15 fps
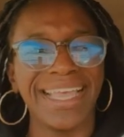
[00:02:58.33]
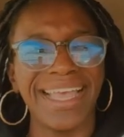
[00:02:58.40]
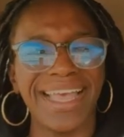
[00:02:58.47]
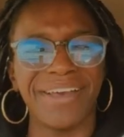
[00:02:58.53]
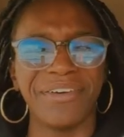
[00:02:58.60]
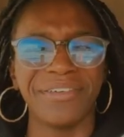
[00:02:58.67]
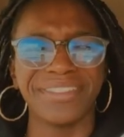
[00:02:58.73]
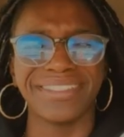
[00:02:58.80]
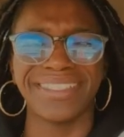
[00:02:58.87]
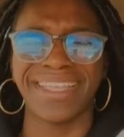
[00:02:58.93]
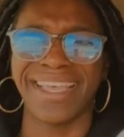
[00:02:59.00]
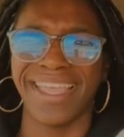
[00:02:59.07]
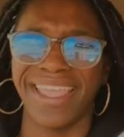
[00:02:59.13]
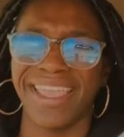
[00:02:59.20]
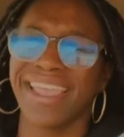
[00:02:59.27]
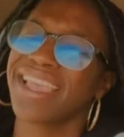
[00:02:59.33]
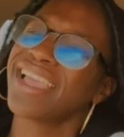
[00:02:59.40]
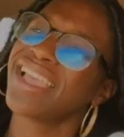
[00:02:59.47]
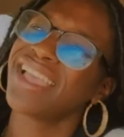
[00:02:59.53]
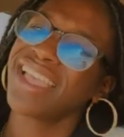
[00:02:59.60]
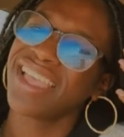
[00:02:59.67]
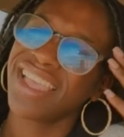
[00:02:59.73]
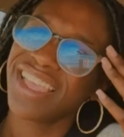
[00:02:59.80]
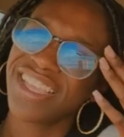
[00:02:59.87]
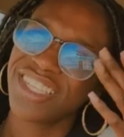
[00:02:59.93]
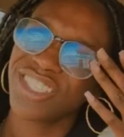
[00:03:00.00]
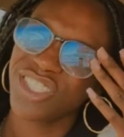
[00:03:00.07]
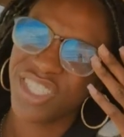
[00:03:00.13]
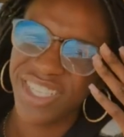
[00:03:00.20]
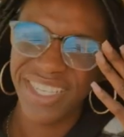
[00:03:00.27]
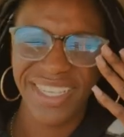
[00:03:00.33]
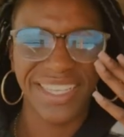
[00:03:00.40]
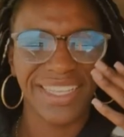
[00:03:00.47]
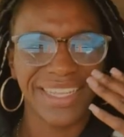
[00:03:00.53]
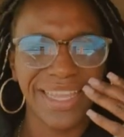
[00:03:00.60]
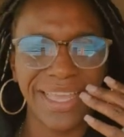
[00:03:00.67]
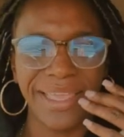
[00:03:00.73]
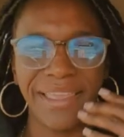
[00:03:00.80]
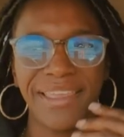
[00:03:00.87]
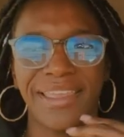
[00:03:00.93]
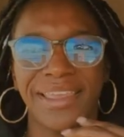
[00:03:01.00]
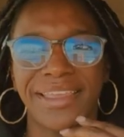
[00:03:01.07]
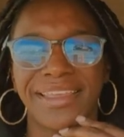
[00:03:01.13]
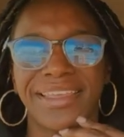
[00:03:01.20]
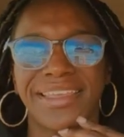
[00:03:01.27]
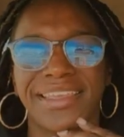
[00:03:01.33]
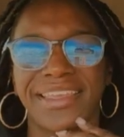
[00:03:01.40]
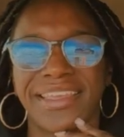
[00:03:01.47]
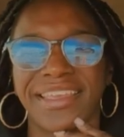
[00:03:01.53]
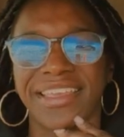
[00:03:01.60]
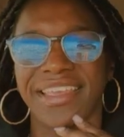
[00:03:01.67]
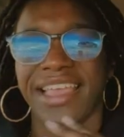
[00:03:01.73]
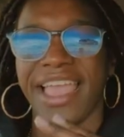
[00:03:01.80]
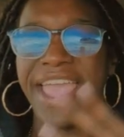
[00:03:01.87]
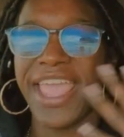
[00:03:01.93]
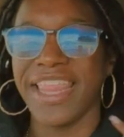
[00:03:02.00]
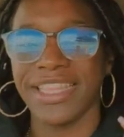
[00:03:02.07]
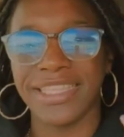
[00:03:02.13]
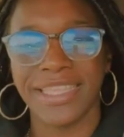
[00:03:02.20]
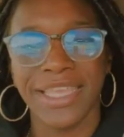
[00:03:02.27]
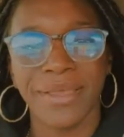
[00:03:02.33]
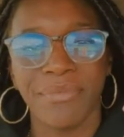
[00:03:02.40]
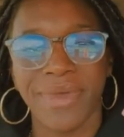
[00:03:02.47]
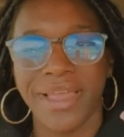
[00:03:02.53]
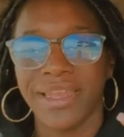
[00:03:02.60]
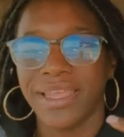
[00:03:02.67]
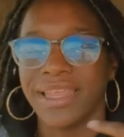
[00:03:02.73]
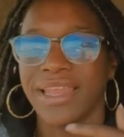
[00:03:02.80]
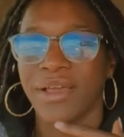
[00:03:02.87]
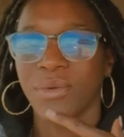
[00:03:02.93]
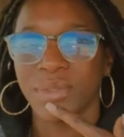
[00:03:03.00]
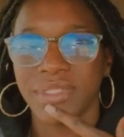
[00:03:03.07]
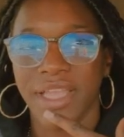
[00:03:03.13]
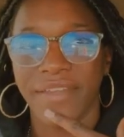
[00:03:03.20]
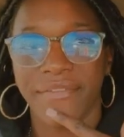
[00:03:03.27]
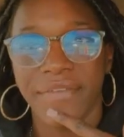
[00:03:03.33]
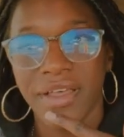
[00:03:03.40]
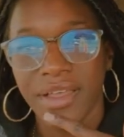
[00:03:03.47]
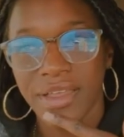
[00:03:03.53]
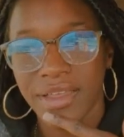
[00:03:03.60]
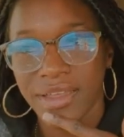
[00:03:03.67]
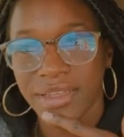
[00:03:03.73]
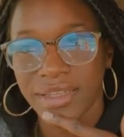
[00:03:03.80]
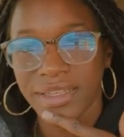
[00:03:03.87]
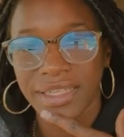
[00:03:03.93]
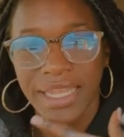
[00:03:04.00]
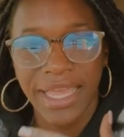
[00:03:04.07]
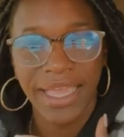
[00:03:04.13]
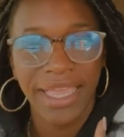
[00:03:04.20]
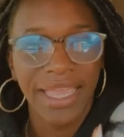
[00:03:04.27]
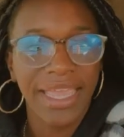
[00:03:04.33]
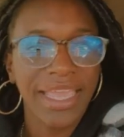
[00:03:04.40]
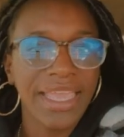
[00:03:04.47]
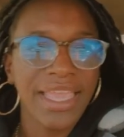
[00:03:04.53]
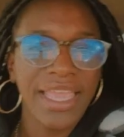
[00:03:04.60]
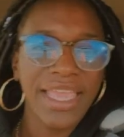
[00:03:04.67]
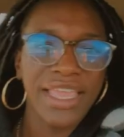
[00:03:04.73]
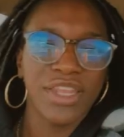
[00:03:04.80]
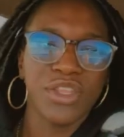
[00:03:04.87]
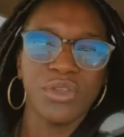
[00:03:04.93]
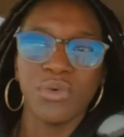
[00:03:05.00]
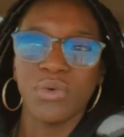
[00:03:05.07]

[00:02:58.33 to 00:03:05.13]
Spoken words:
I was like, shit, like, I had to think about it, and I was like, fuck, like, do you,